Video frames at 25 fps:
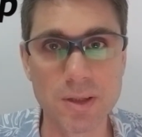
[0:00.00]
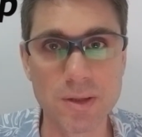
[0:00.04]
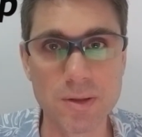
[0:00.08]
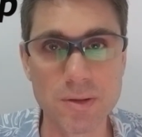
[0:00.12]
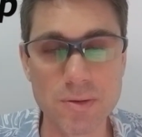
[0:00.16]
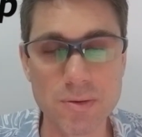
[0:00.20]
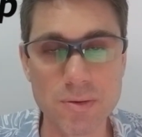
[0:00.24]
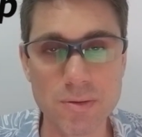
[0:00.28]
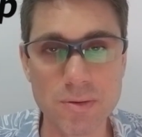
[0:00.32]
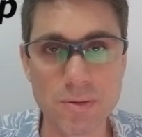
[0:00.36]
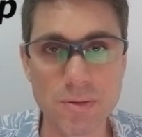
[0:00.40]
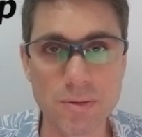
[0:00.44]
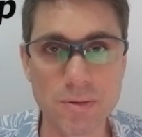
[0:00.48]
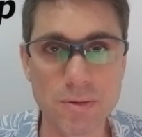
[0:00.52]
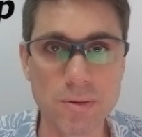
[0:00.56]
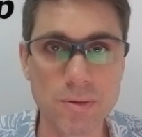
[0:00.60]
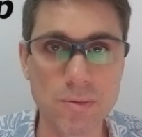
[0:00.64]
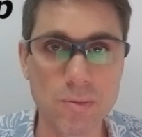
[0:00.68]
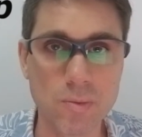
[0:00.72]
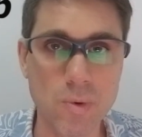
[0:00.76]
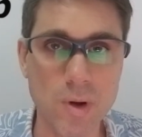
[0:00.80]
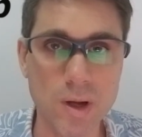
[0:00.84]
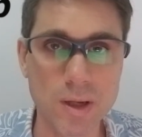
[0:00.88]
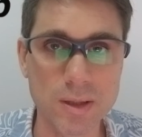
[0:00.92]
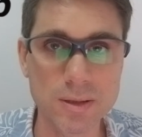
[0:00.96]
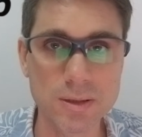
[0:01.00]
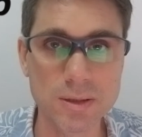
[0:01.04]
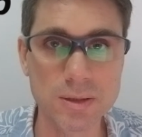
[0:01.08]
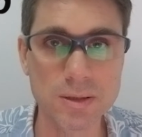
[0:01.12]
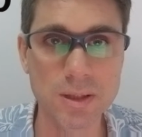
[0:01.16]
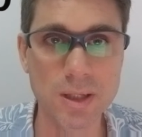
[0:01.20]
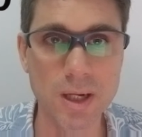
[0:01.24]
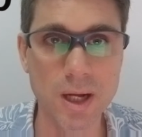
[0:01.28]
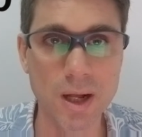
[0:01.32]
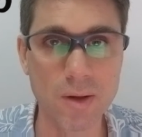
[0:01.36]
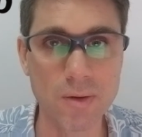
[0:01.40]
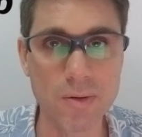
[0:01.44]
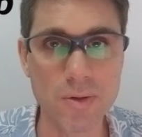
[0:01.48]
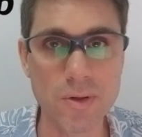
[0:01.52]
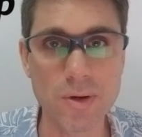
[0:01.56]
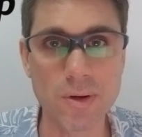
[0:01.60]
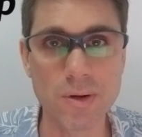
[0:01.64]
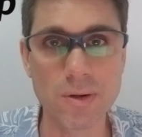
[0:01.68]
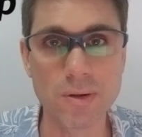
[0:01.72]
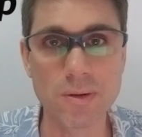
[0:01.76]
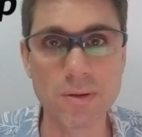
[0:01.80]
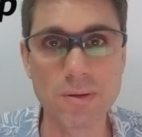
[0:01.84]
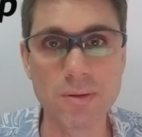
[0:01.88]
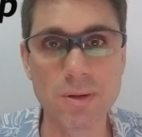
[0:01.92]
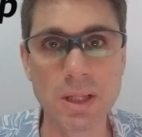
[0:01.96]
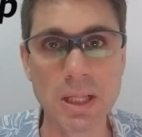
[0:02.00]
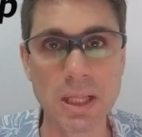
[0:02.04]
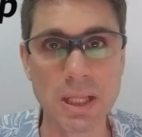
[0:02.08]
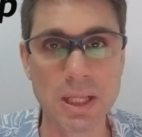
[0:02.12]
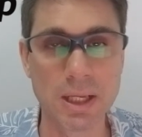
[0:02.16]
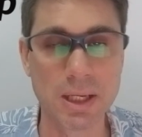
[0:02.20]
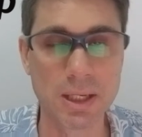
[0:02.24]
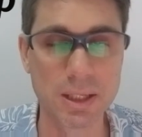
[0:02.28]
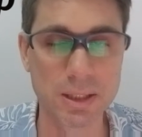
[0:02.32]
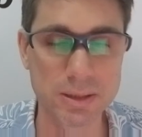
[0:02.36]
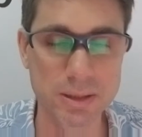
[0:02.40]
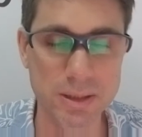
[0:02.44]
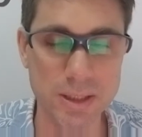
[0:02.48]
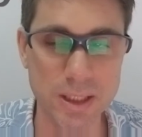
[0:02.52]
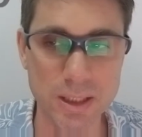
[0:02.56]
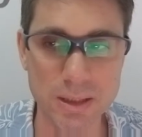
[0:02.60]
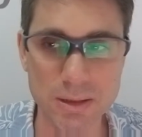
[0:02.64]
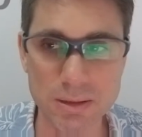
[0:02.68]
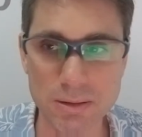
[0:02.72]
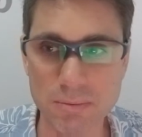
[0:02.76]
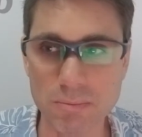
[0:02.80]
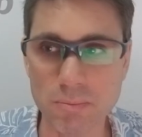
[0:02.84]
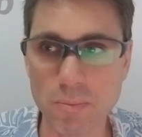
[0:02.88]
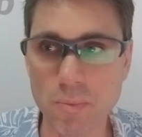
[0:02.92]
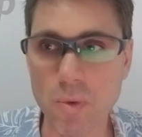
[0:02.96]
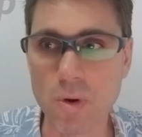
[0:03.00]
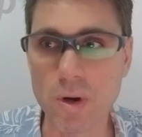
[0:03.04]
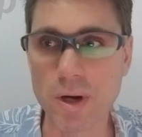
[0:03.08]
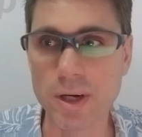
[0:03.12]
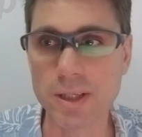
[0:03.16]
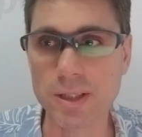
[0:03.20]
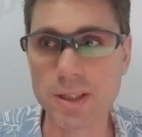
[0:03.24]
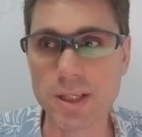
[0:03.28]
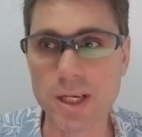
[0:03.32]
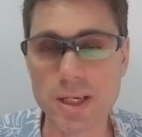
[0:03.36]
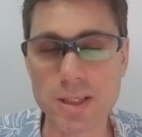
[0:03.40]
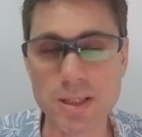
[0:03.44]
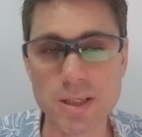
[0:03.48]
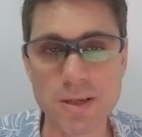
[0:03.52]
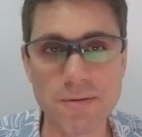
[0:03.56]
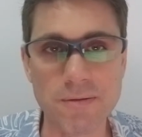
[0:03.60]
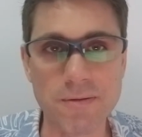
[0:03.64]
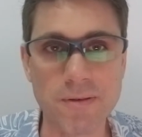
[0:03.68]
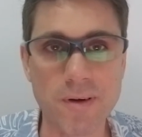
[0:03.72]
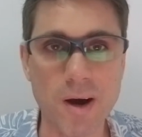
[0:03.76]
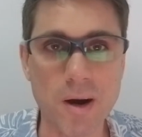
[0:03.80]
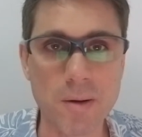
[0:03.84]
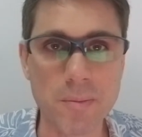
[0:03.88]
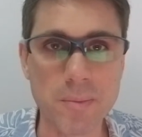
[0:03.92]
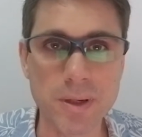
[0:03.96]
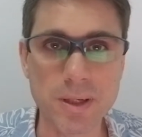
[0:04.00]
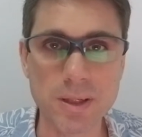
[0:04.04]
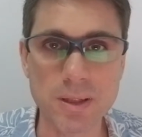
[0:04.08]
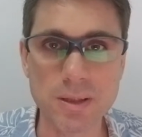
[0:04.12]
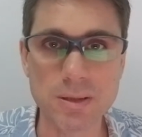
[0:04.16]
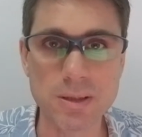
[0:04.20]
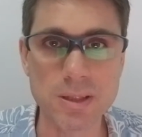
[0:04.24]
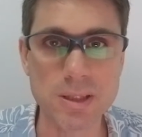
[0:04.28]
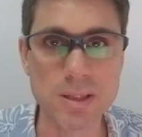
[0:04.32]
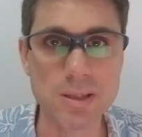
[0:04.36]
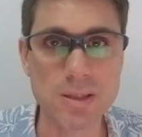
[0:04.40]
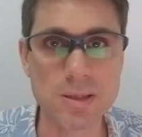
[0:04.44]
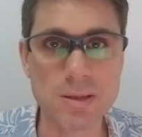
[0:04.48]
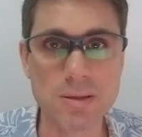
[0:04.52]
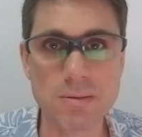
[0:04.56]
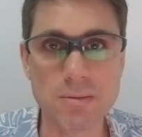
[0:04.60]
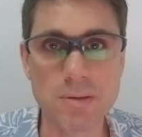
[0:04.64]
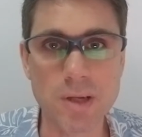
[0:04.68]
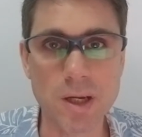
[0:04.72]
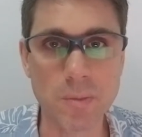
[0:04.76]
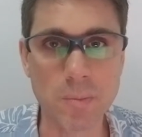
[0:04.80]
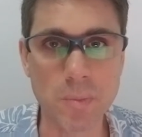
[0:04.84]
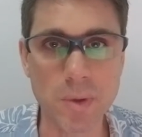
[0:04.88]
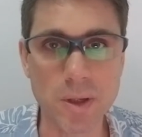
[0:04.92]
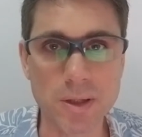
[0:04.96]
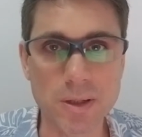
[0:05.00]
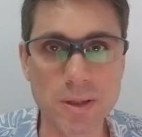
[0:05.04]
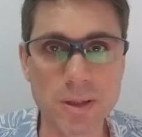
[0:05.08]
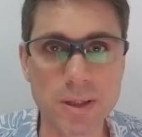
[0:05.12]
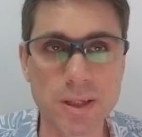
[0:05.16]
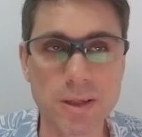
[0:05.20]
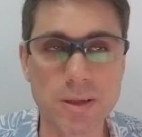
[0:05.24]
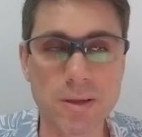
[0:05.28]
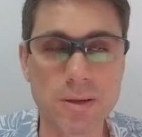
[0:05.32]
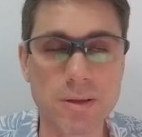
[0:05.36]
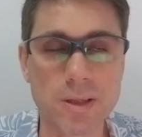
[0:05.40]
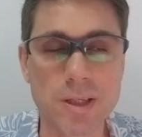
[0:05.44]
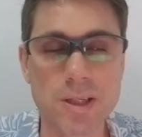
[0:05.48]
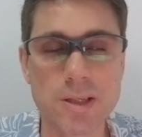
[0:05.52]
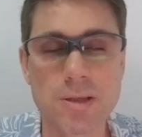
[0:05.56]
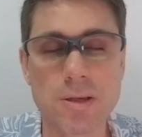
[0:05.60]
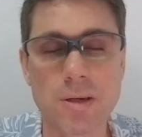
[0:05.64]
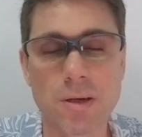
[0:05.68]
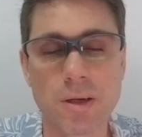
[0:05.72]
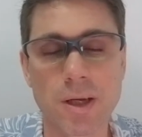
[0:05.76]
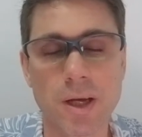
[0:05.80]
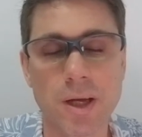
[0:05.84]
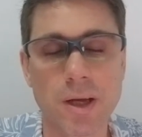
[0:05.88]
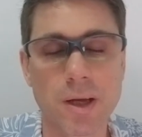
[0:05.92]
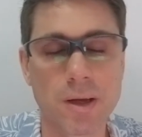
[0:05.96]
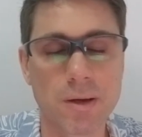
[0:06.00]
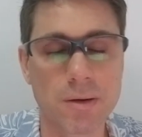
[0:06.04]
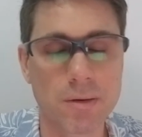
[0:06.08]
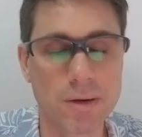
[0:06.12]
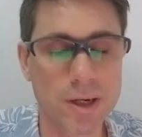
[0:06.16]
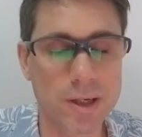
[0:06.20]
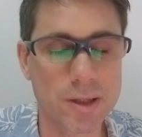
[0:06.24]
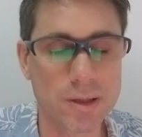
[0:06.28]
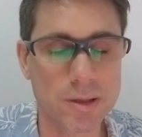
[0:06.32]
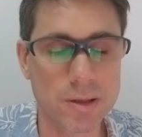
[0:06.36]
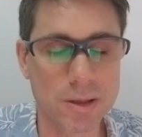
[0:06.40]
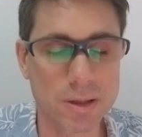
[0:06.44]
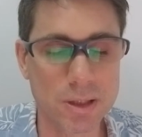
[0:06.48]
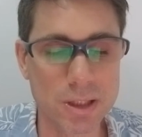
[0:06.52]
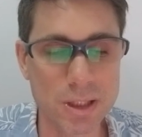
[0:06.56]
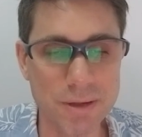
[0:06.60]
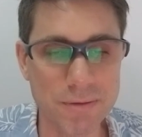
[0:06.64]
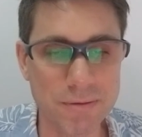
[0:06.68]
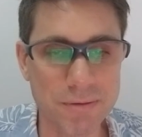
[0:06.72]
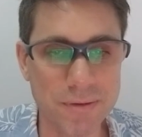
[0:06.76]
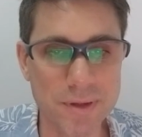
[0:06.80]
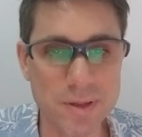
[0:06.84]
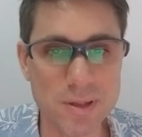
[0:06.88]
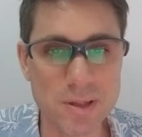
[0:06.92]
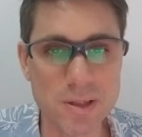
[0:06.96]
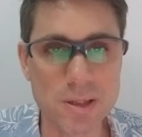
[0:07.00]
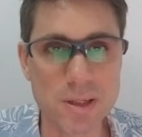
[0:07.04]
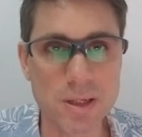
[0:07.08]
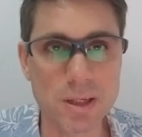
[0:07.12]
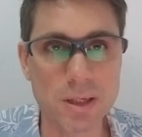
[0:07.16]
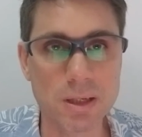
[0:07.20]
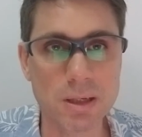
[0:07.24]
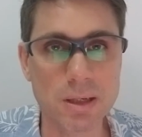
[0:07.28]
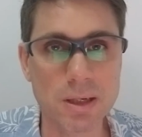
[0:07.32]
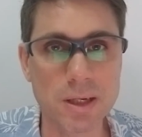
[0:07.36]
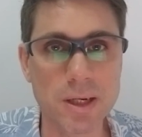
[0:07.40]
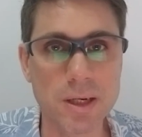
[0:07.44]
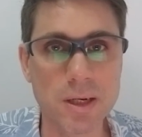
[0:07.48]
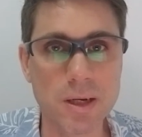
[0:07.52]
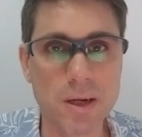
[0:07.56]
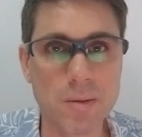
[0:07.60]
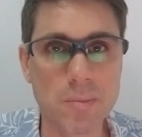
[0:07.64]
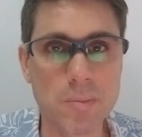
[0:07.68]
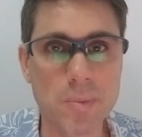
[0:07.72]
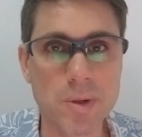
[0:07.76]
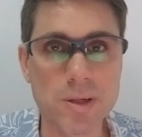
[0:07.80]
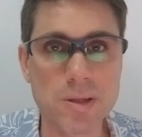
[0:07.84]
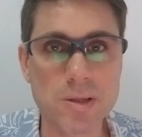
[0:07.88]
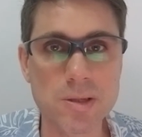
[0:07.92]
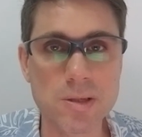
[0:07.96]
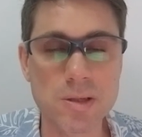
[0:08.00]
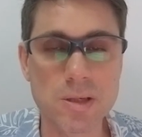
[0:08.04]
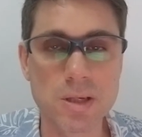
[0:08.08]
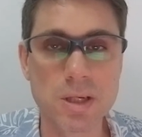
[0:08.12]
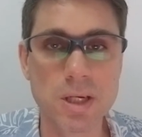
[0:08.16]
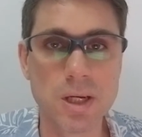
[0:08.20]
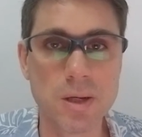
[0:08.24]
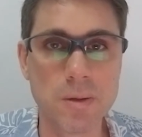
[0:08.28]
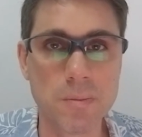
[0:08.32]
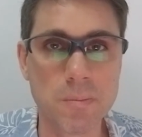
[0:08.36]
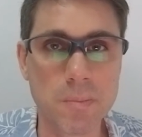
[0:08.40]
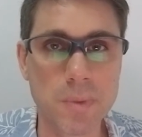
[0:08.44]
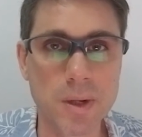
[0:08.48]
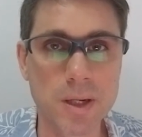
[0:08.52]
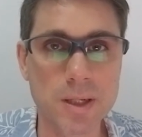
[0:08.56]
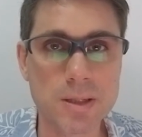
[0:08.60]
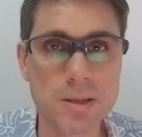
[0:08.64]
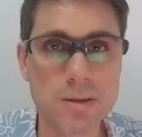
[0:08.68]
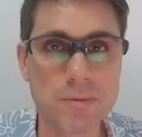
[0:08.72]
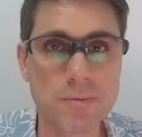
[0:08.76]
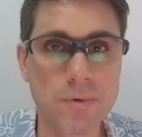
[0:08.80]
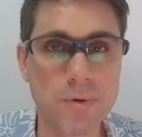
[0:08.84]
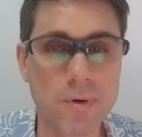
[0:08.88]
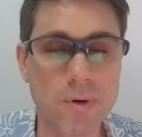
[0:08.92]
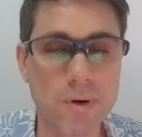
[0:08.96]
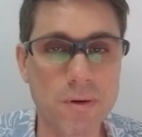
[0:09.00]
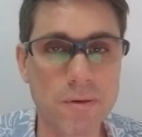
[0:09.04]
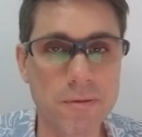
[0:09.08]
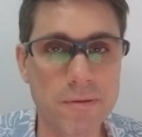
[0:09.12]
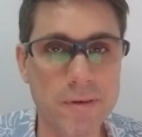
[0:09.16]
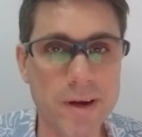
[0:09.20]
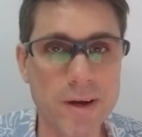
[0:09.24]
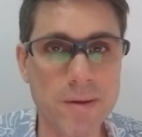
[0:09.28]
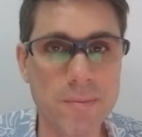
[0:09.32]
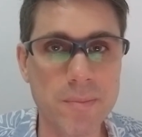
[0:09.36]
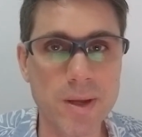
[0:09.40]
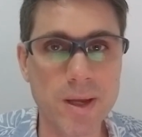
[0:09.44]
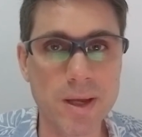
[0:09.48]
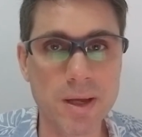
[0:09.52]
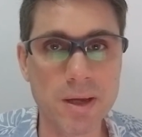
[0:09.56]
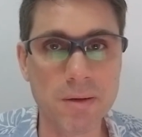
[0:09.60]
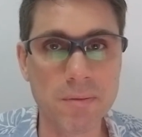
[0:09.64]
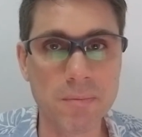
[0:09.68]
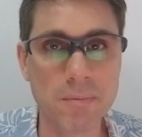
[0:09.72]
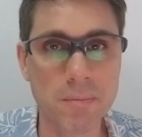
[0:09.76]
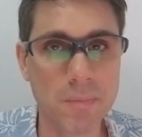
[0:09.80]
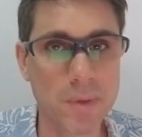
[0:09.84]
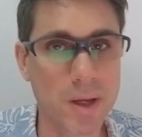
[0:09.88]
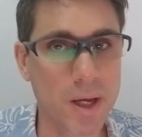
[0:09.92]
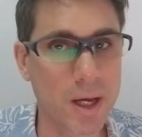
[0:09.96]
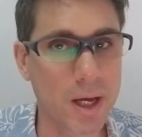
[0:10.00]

to one, although in more intensive farming this number, you know, there's not a great difference in numbers. But for vannamei,